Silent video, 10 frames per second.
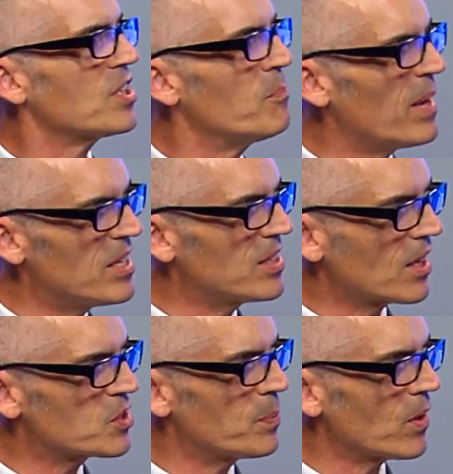an amazing
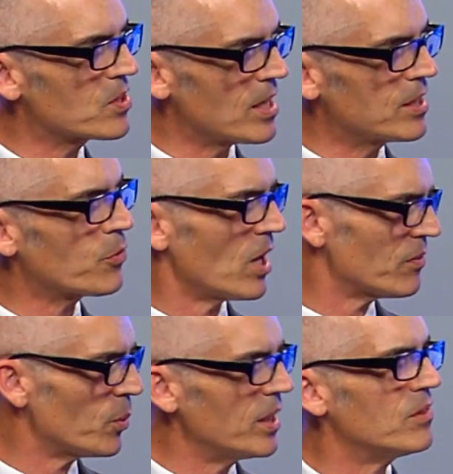experience, I think, for
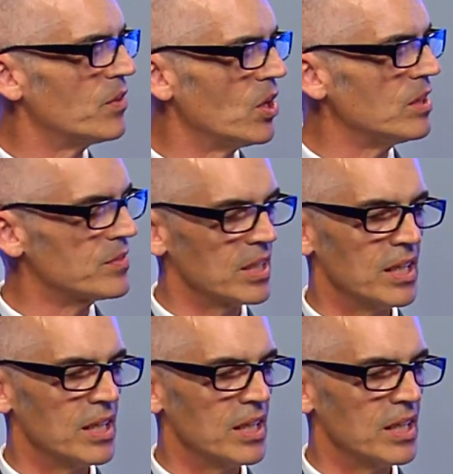everyone involved.